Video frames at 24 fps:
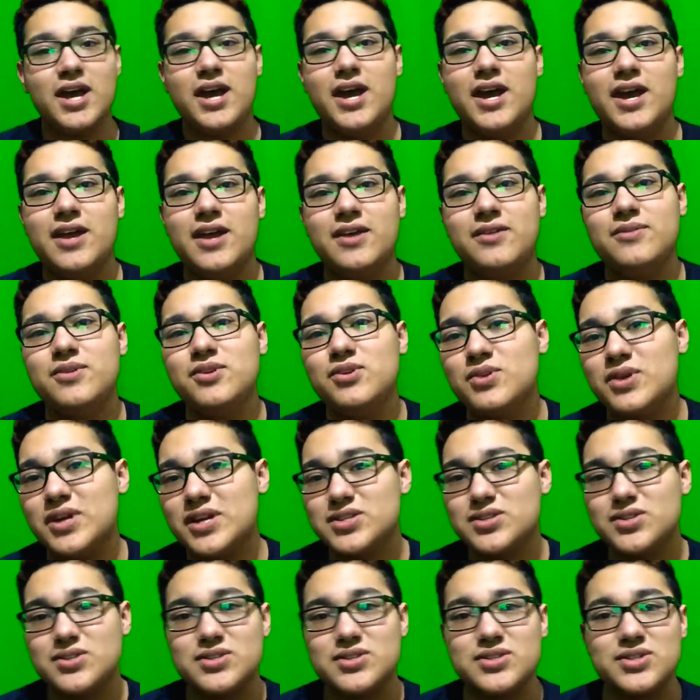And you
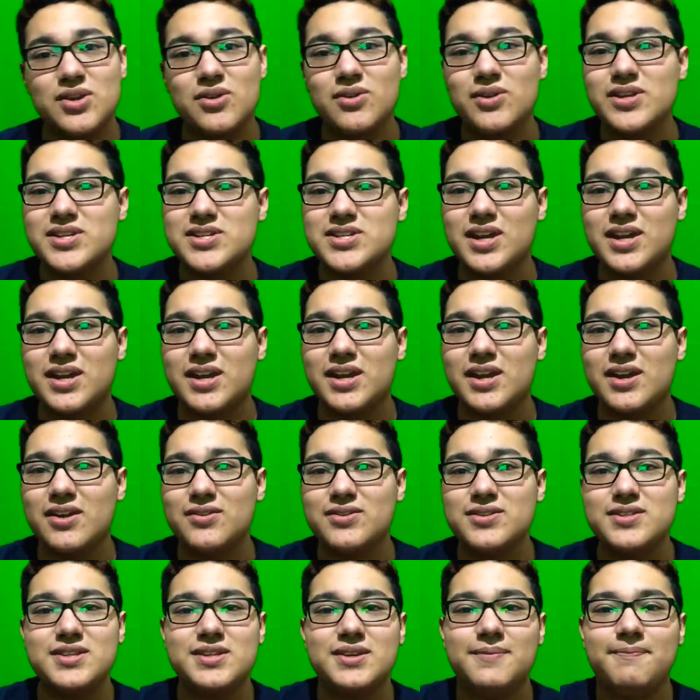guys should totally check it
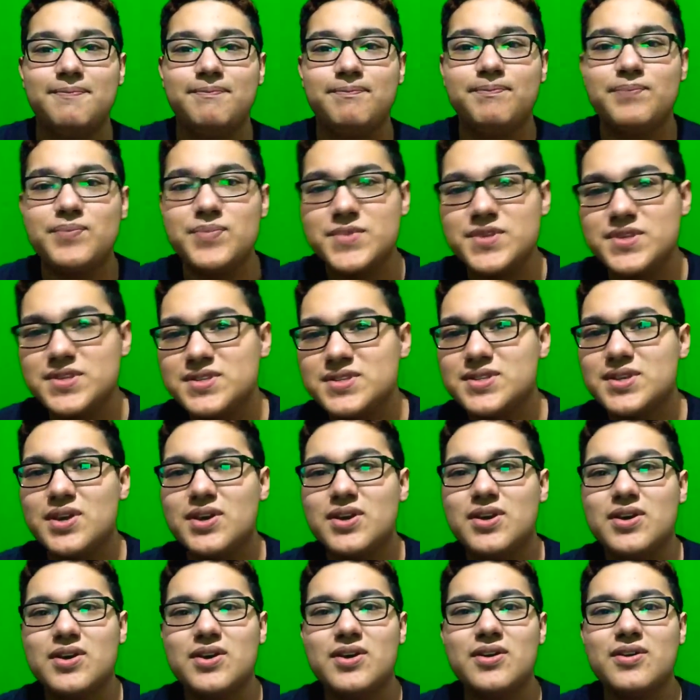out.
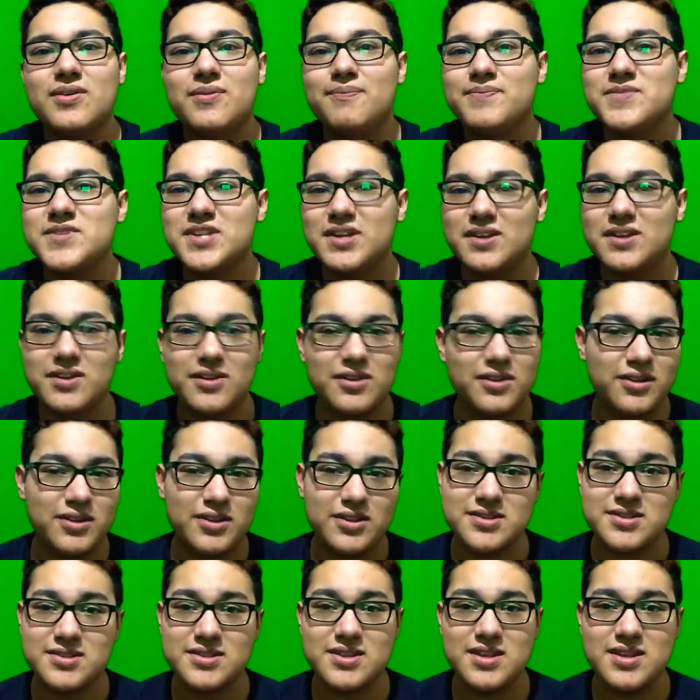So, technically
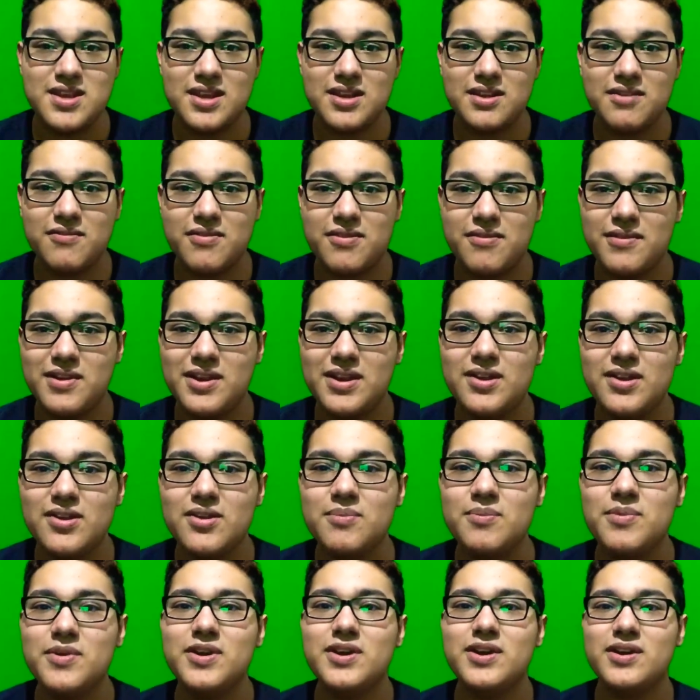this is the end of the video,
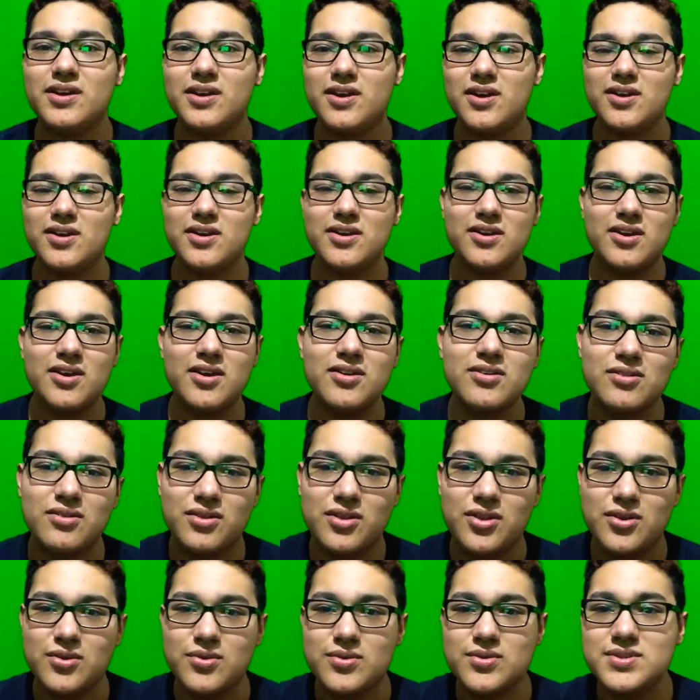but on other
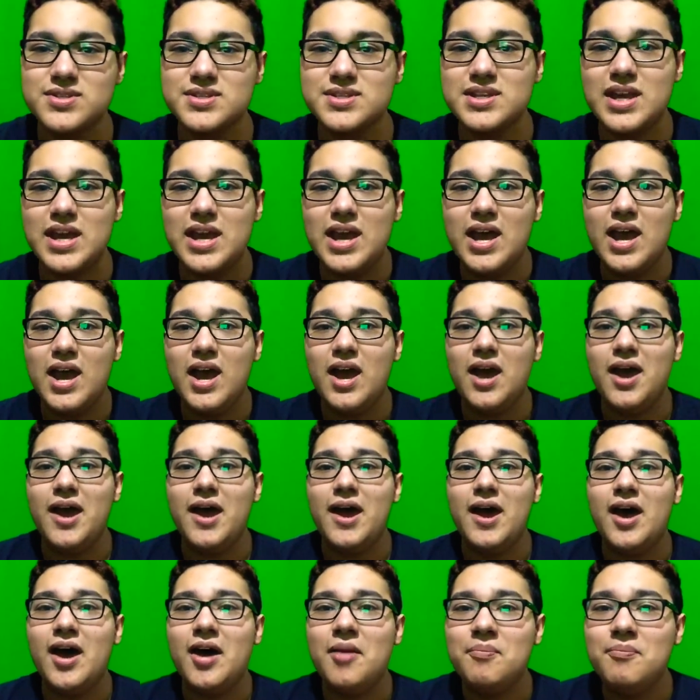news,
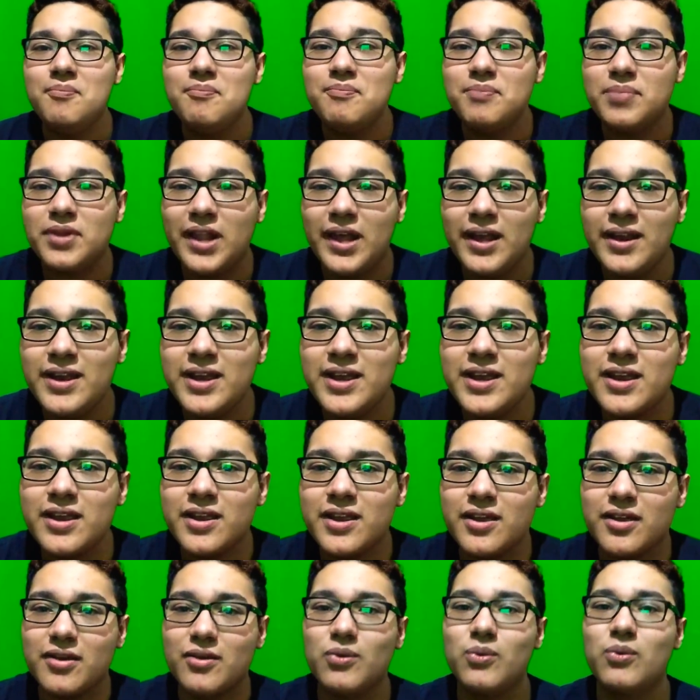I'm
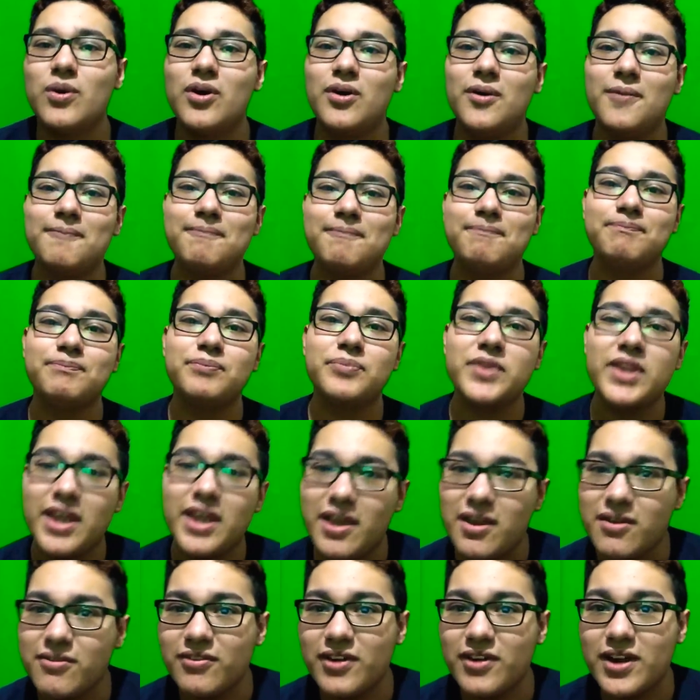planning, well,
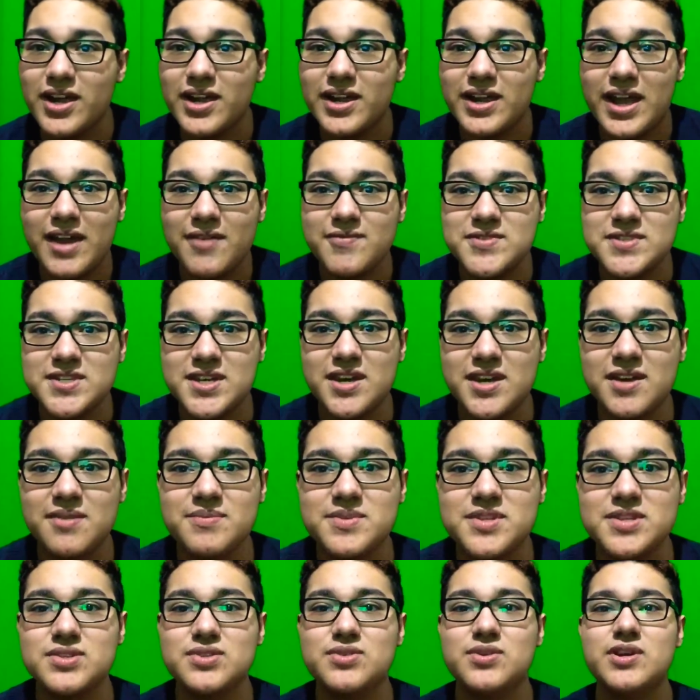if I have time
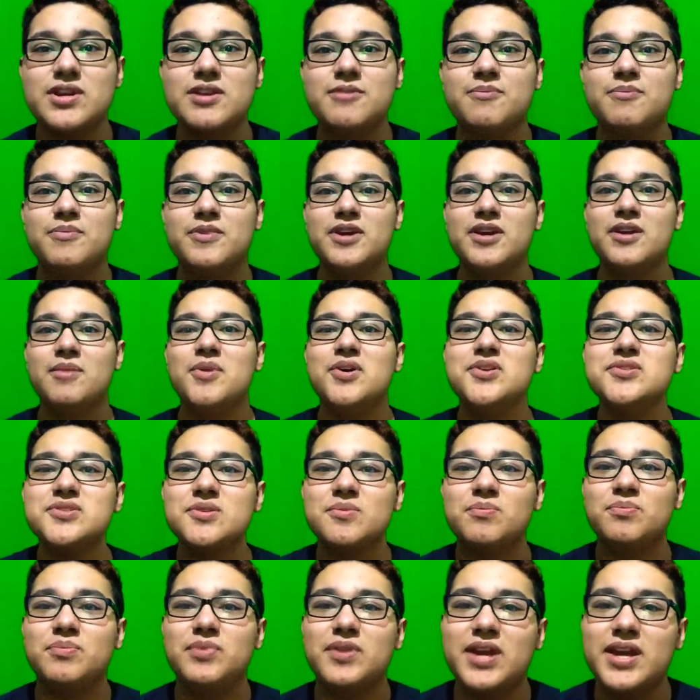to do it, but I'm
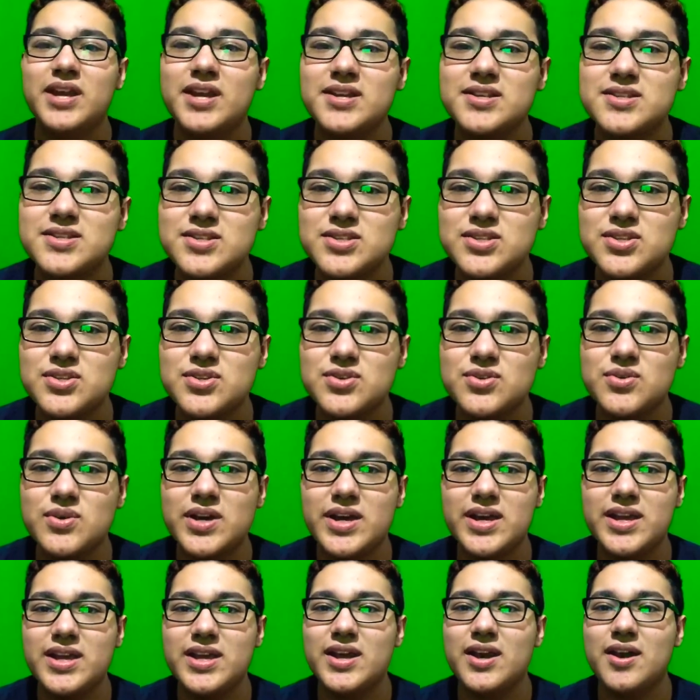also planning to do
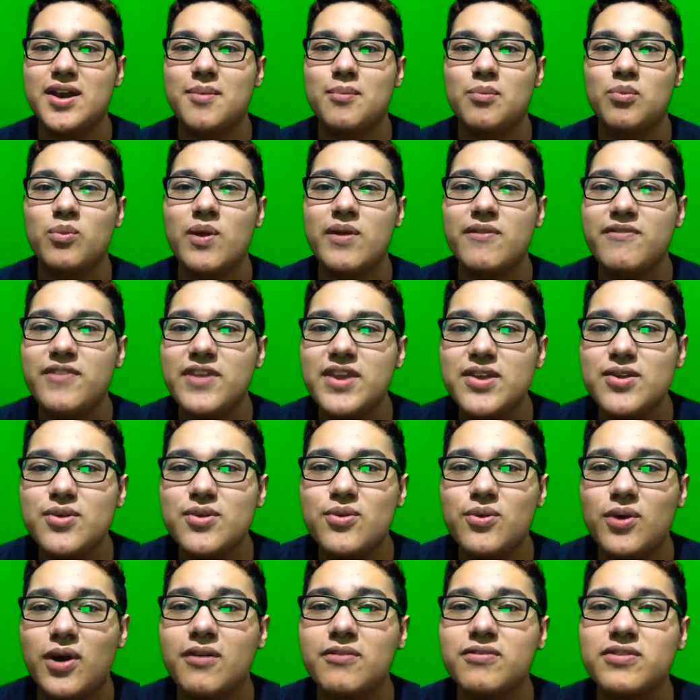a
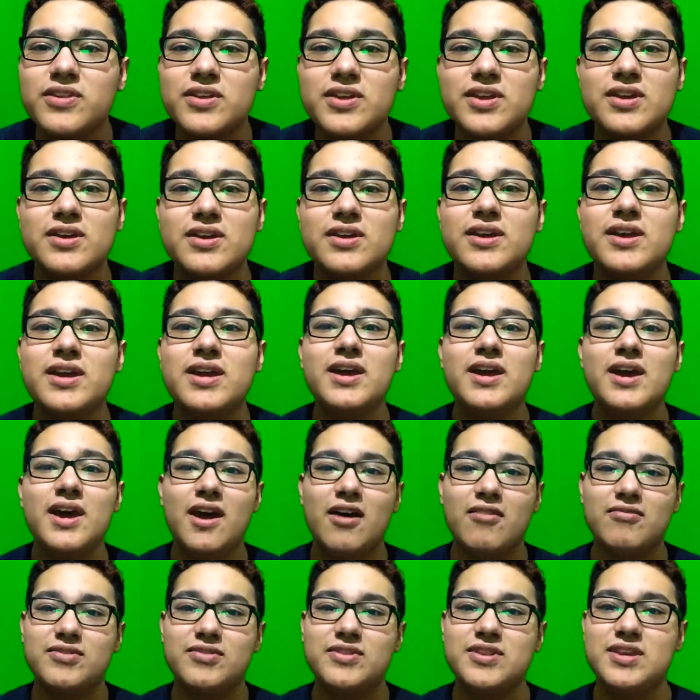review of
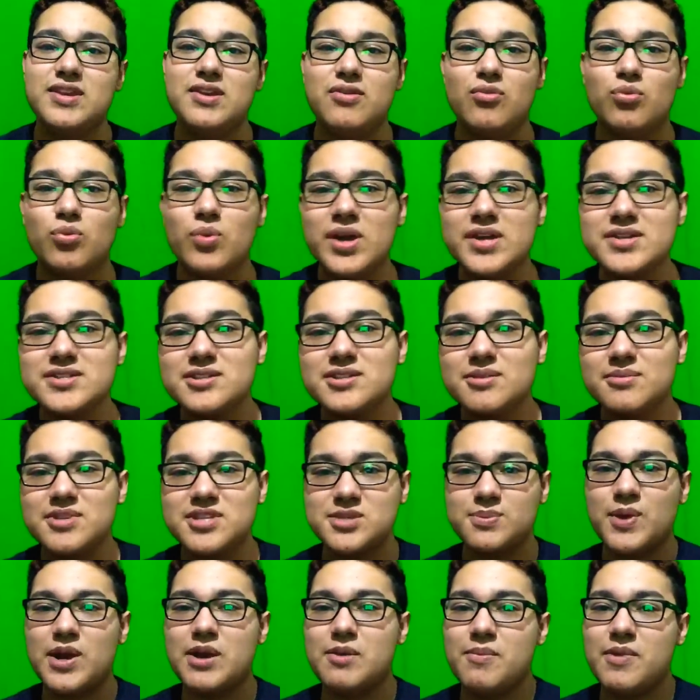the rest of the
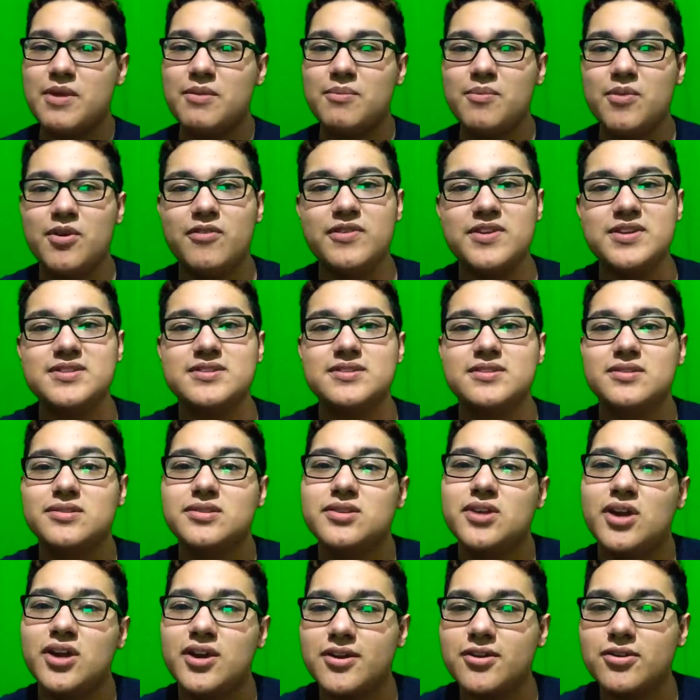Spider-Man movies,
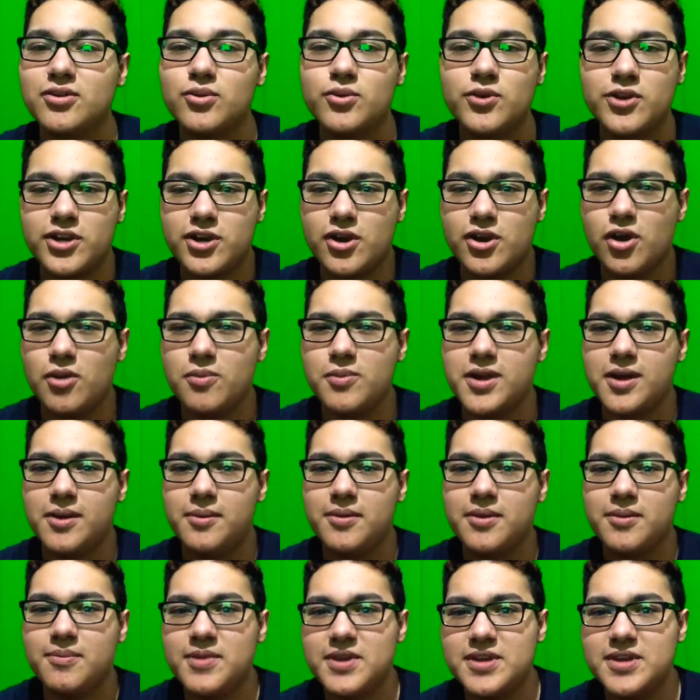not including
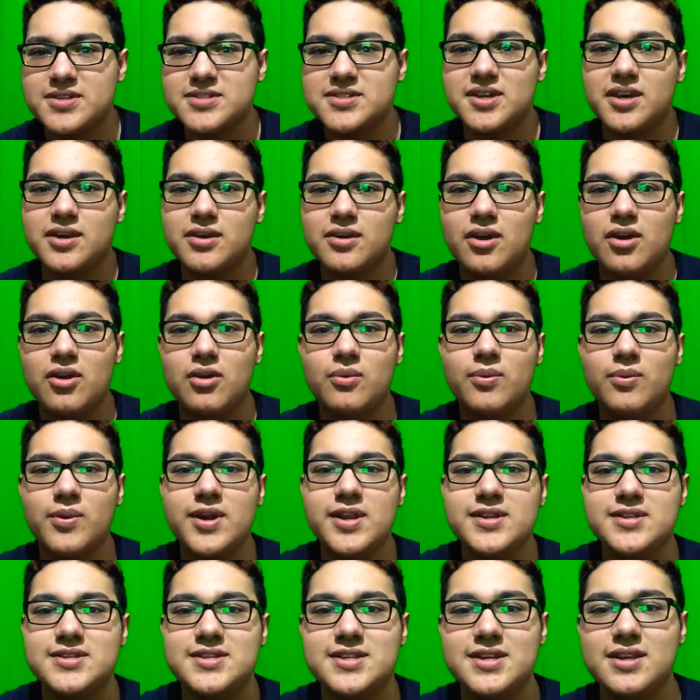Homecoming, because I
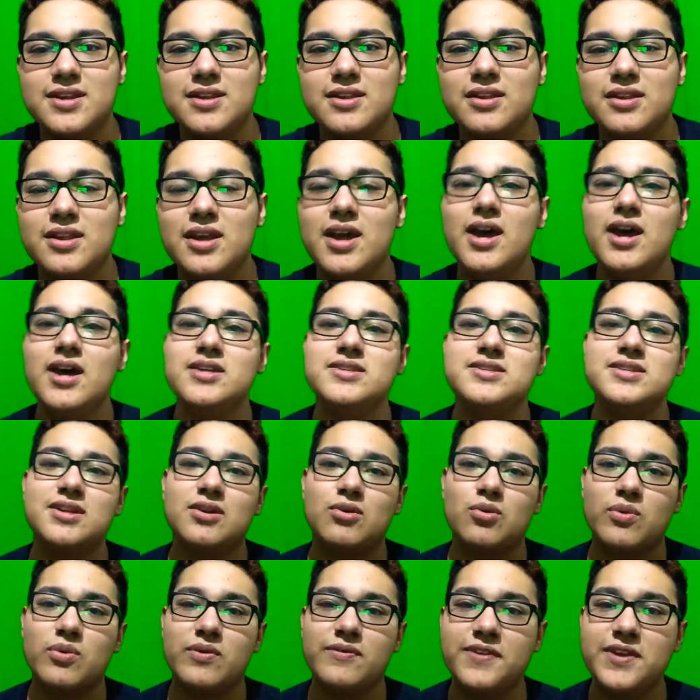already did
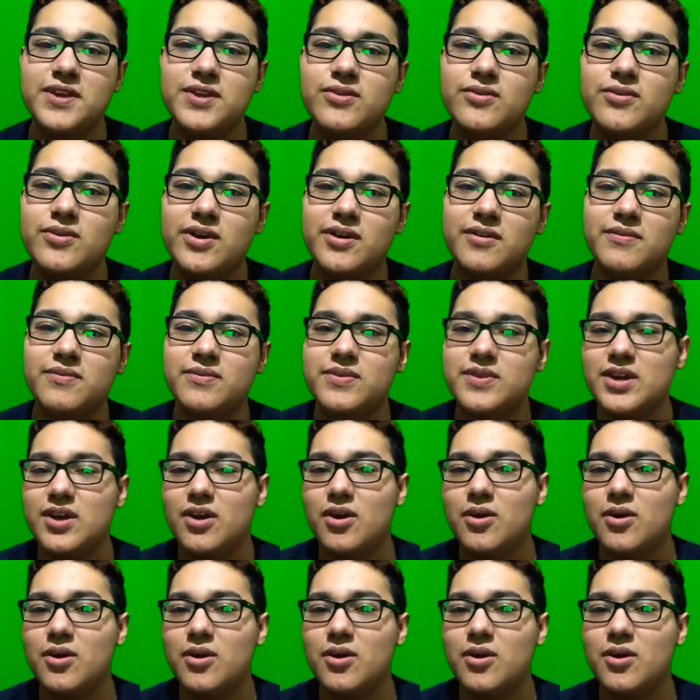a review of